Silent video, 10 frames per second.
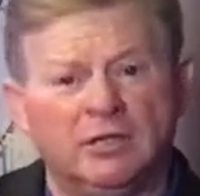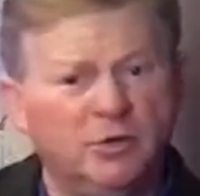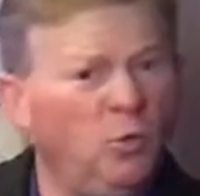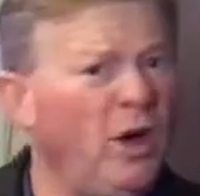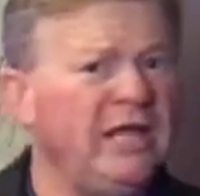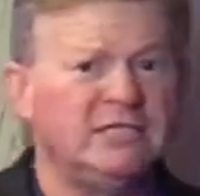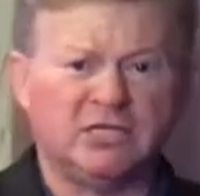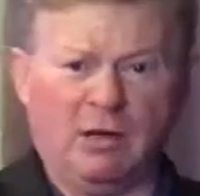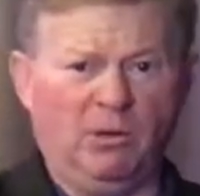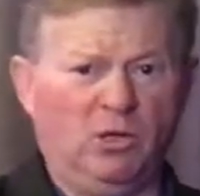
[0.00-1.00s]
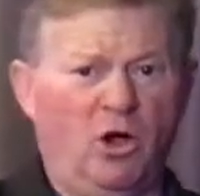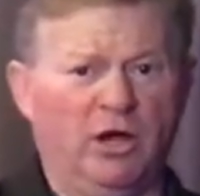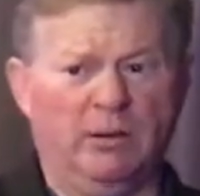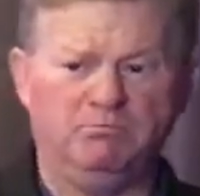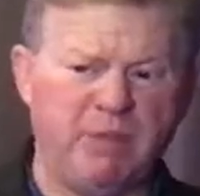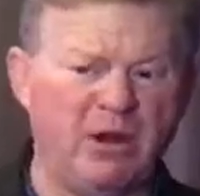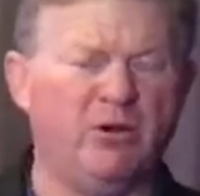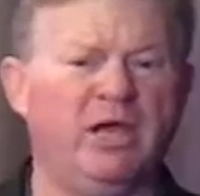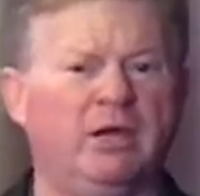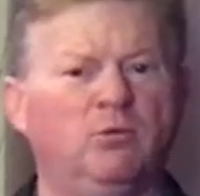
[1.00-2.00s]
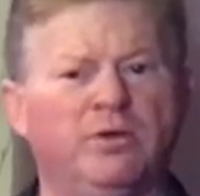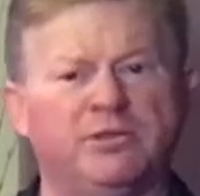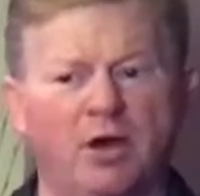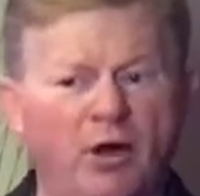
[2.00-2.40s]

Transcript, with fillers: the winds come along and bury it with